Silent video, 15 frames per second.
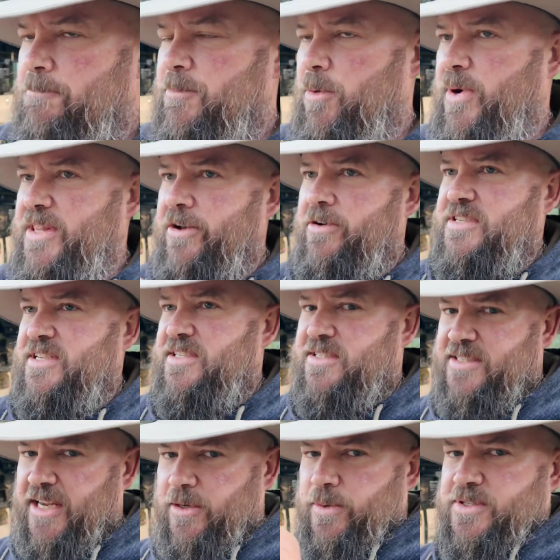but when there is a
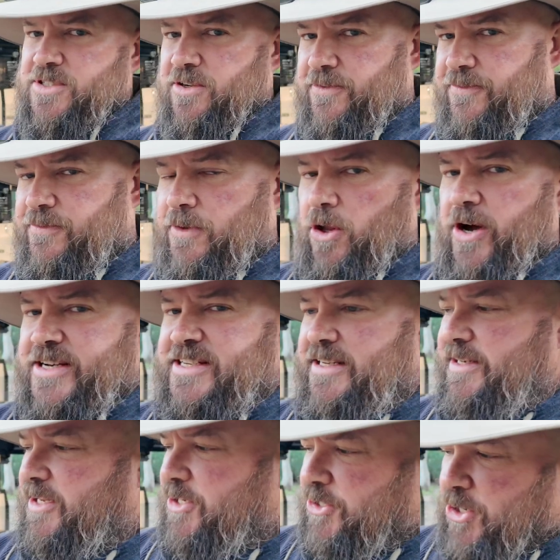sequence of
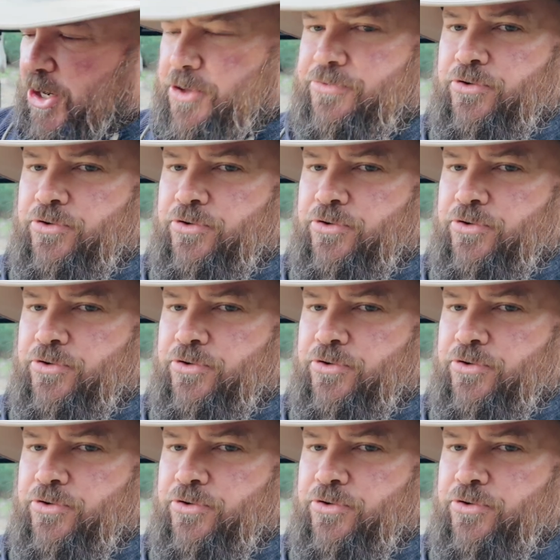lighting that you go